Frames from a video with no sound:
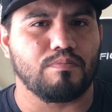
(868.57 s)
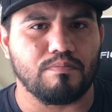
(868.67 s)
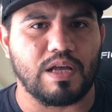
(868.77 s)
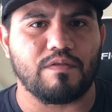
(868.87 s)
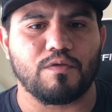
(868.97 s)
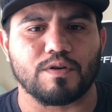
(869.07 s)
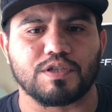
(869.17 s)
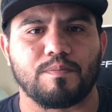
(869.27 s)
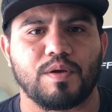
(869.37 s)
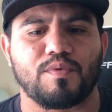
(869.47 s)
maybe for
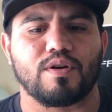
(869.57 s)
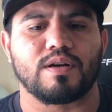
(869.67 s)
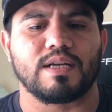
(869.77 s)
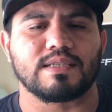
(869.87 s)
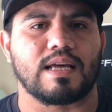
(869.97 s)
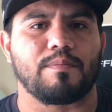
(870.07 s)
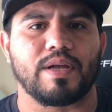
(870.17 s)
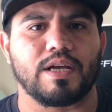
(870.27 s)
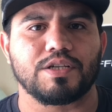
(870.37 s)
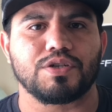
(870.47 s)
some people it's not a
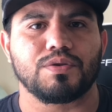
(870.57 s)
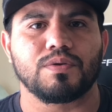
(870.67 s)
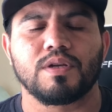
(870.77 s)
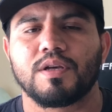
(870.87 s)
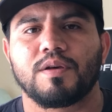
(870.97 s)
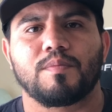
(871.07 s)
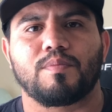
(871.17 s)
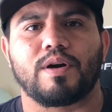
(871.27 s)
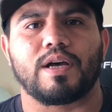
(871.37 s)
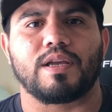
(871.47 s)
big issue,
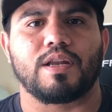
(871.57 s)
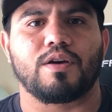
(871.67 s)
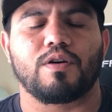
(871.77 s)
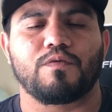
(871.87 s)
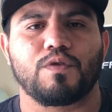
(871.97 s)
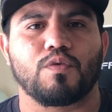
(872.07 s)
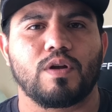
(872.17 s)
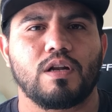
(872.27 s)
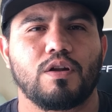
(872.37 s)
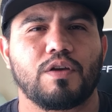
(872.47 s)
but if you're
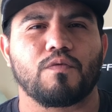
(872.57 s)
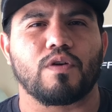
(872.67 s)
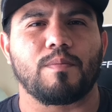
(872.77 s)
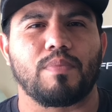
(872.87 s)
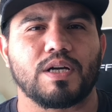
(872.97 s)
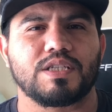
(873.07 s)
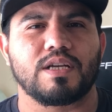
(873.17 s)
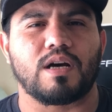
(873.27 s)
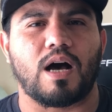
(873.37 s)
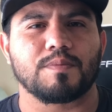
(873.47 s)
really looking for a
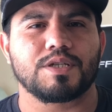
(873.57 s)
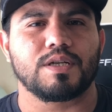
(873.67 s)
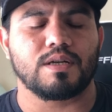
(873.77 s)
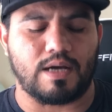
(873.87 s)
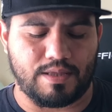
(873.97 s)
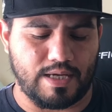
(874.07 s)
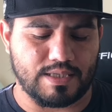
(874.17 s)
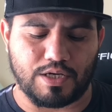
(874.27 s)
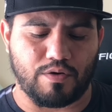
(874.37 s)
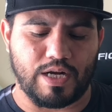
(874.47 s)
budget option, I think
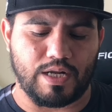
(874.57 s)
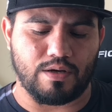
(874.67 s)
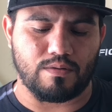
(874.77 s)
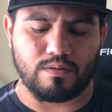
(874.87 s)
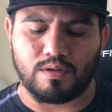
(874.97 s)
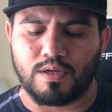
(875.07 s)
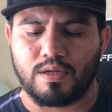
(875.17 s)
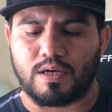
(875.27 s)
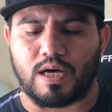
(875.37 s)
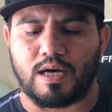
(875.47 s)
it's a great deal.
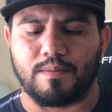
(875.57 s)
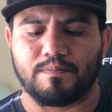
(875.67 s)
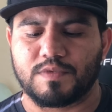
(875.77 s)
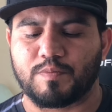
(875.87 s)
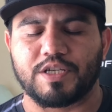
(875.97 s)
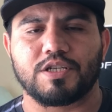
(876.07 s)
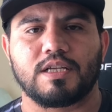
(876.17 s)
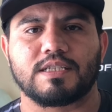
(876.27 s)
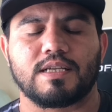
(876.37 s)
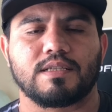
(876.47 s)
Especially
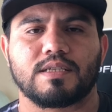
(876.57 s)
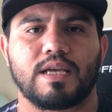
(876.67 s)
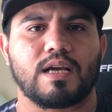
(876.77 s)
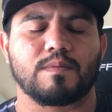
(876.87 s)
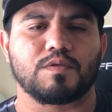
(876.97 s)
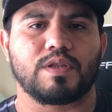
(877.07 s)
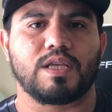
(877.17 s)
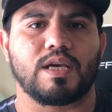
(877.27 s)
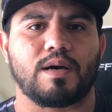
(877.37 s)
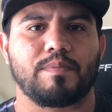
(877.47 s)
since it comes with
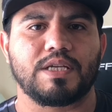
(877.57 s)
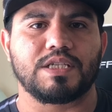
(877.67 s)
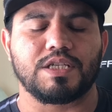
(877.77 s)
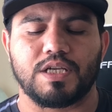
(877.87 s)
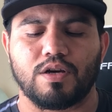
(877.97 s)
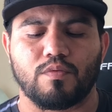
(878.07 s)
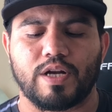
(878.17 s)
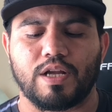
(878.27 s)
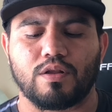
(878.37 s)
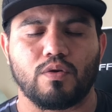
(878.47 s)
the BCG
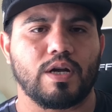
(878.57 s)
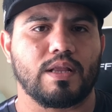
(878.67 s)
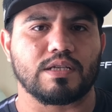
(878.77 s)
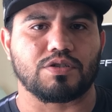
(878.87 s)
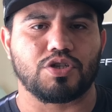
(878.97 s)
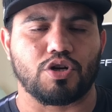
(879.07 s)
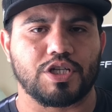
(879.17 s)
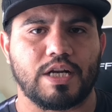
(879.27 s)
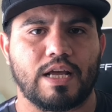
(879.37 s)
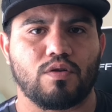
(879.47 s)
already included in this
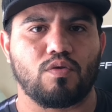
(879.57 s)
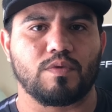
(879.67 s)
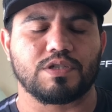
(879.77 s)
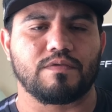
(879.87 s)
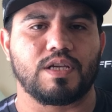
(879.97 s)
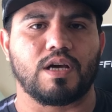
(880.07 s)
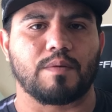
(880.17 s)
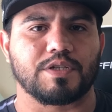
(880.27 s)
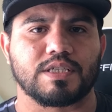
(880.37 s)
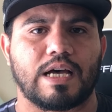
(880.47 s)
charging handle. Most of the
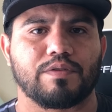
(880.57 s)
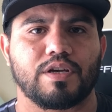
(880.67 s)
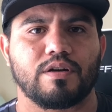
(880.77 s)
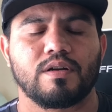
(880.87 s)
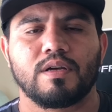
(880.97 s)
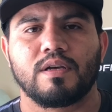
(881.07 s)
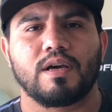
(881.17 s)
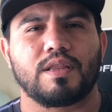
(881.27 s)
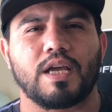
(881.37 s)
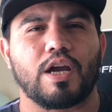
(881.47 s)
options out there,
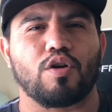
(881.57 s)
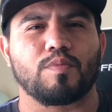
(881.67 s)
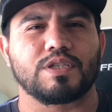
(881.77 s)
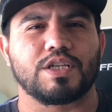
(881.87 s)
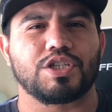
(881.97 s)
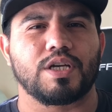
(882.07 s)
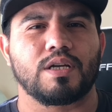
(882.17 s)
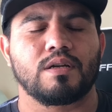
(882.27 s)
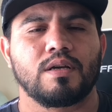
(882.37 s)
I think Aero Precision,